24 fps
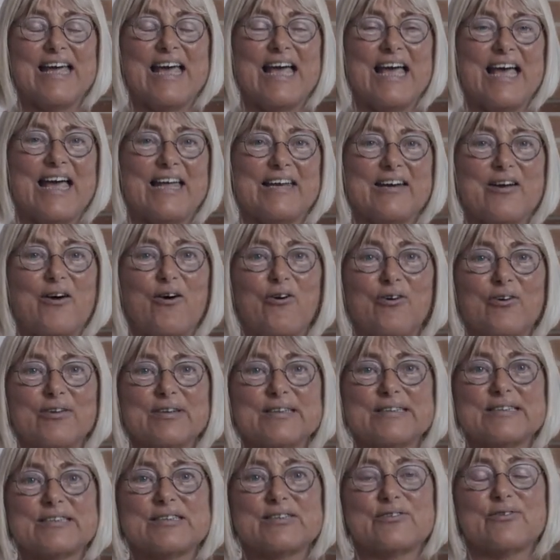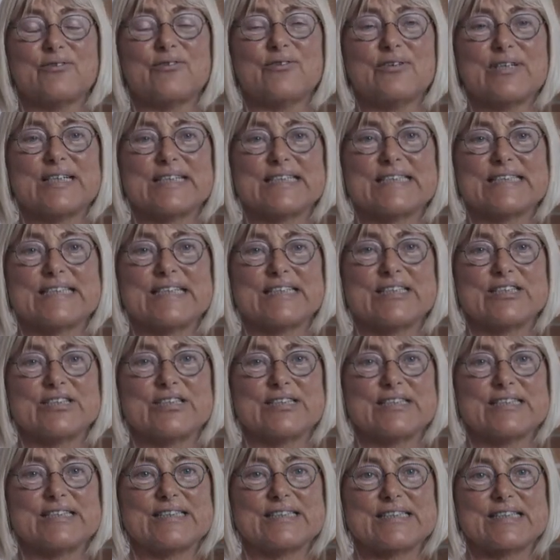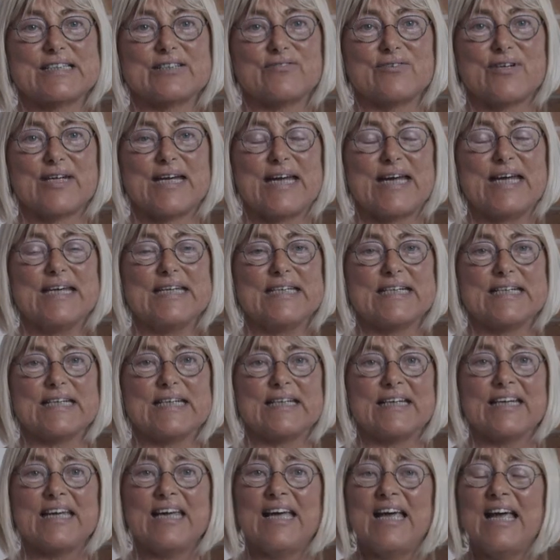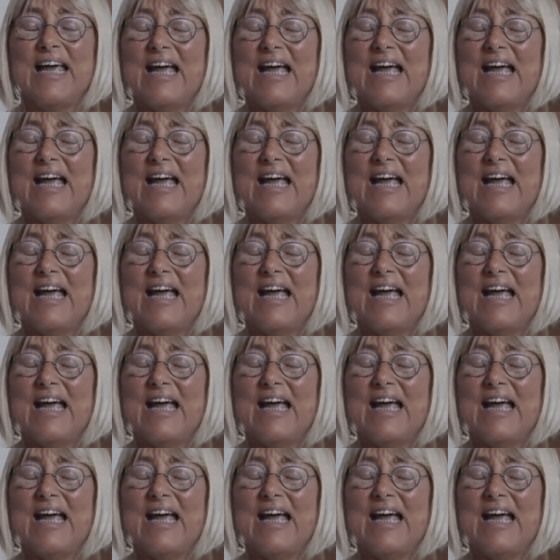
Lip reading: and all the stories that she is creating,